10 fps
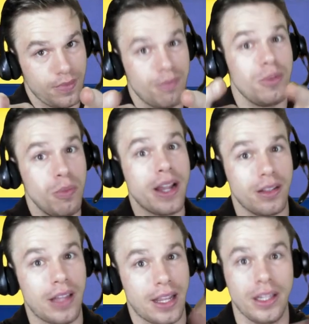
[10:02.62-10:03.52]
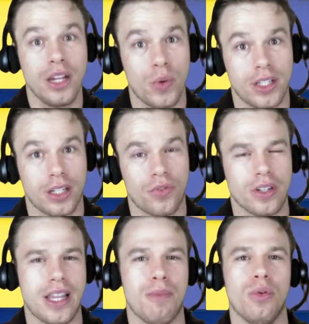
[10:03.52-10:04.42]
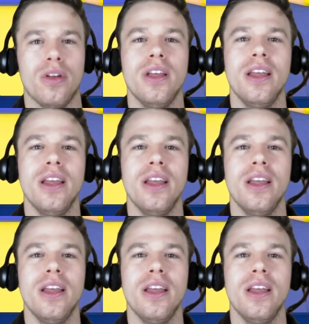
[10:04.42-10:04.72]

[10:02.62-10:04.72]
you might like linguistics, for example.